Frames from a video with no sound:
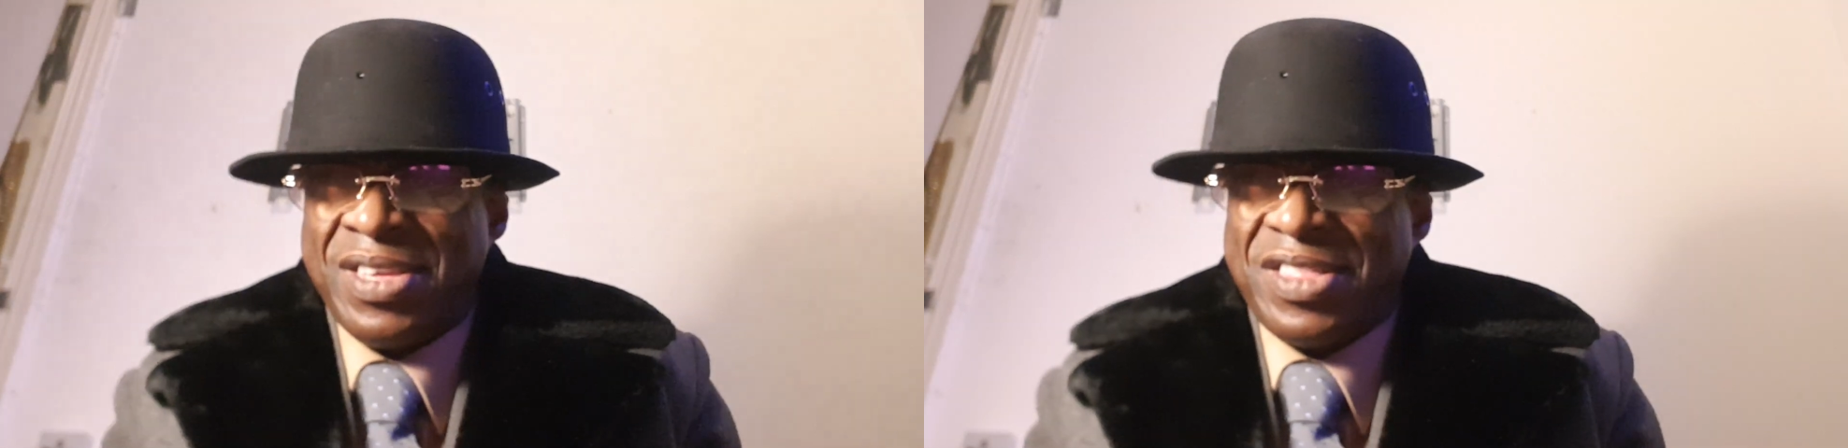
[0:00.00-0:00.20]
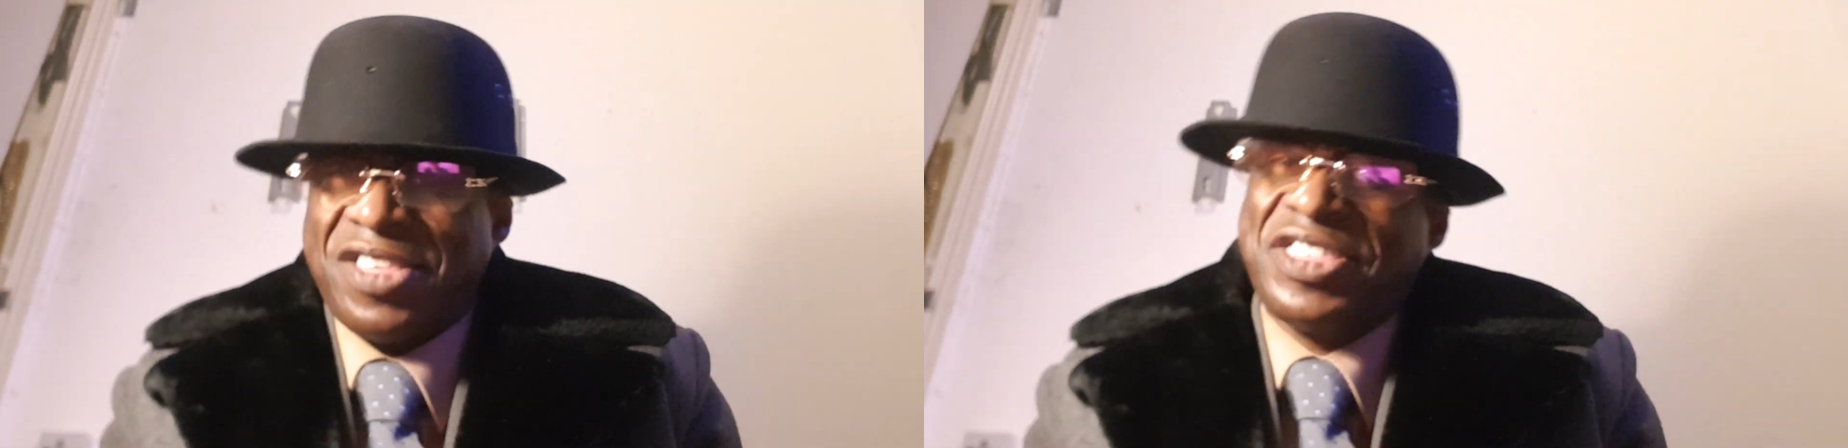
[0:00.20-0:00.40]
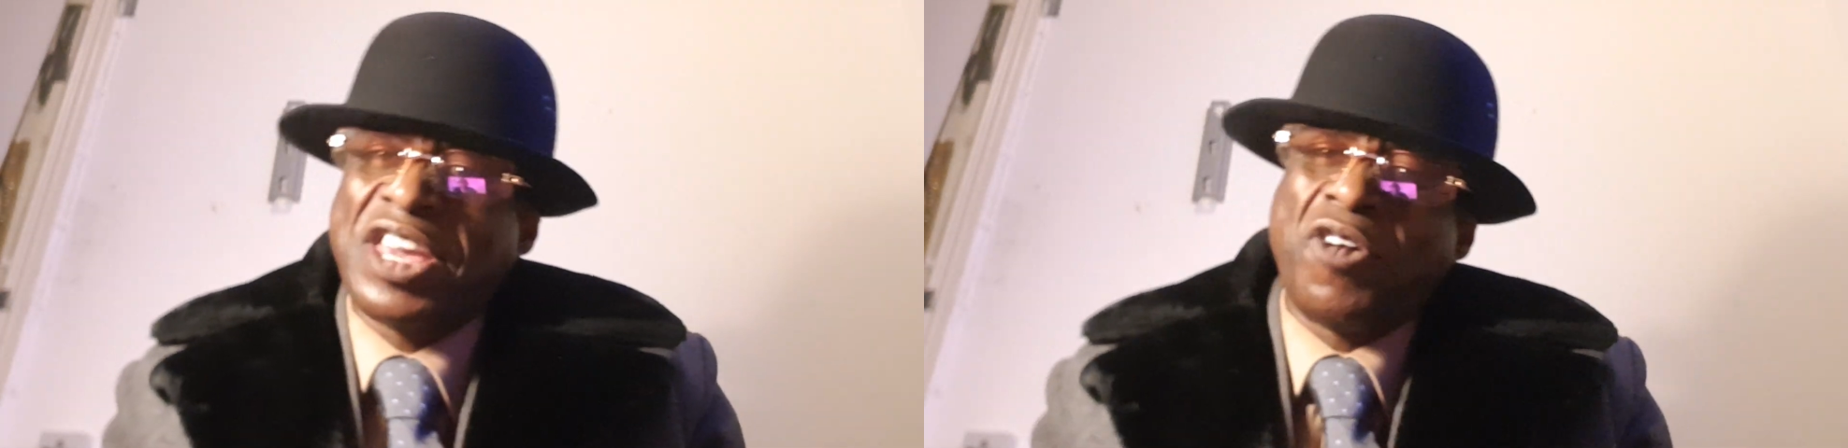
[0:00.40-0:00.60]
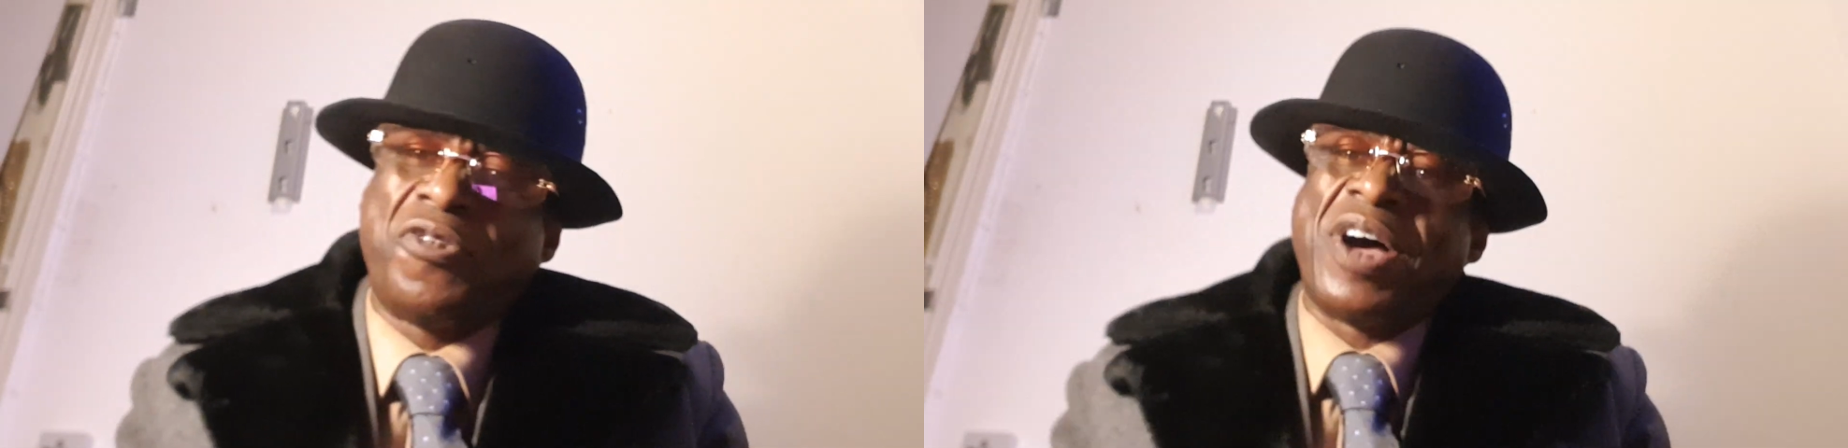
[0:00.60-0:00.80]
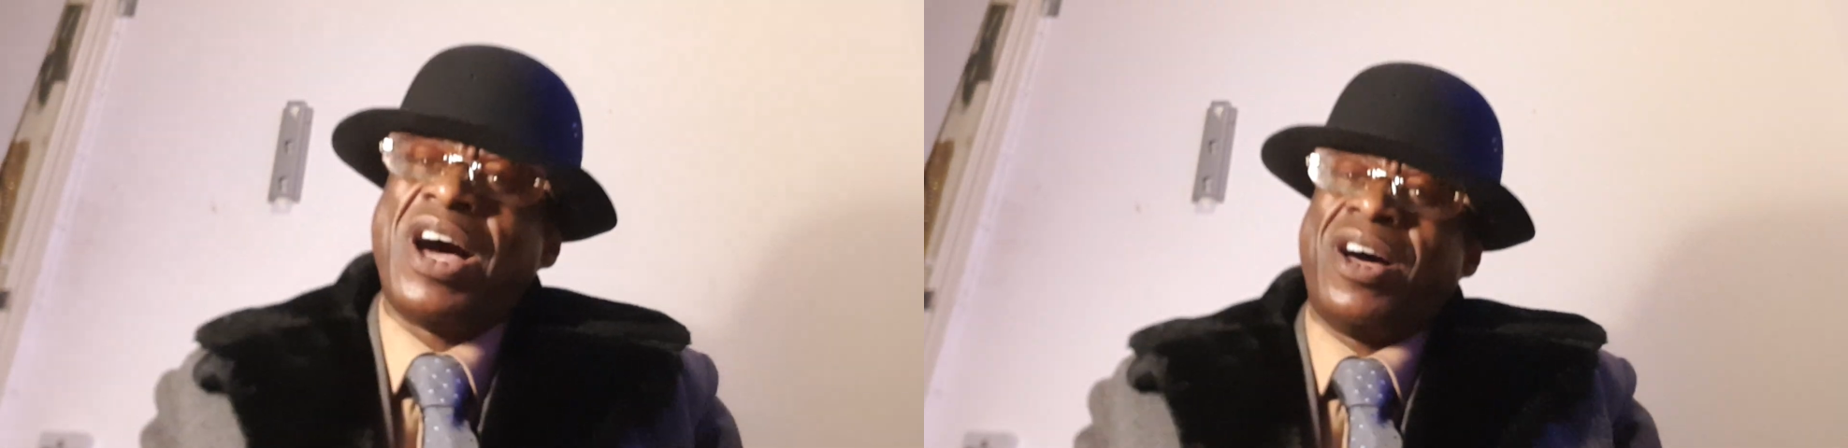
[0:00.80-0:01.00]
that
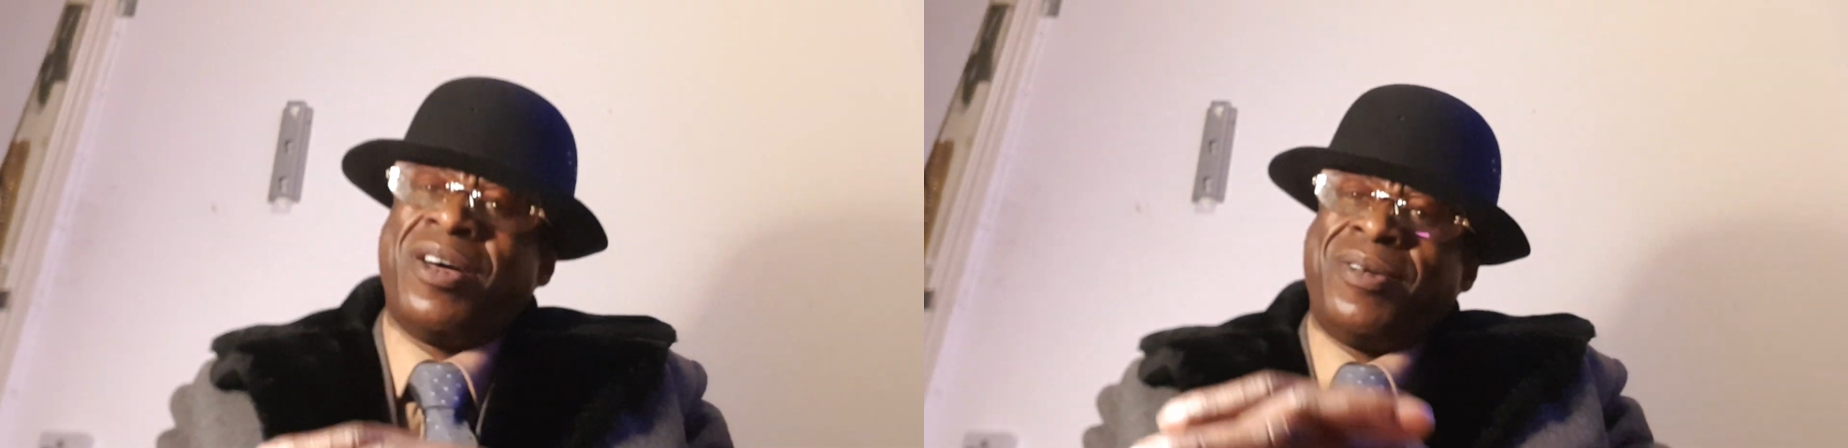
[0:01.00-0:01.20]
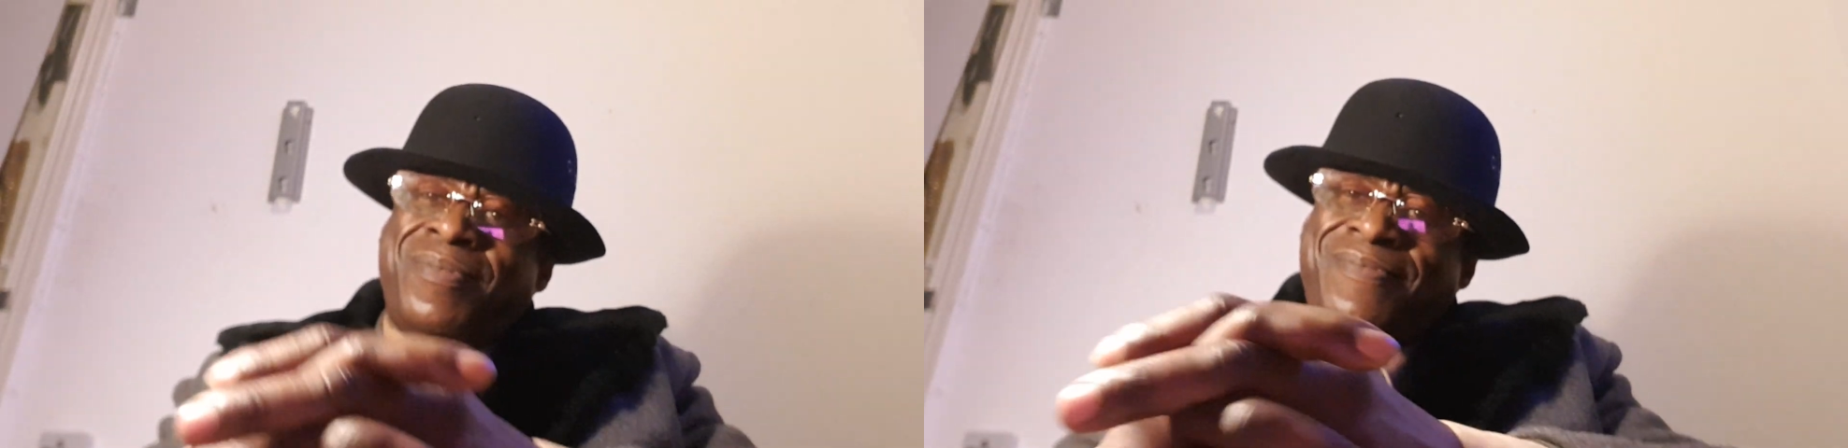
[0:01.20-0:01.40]
self-harm,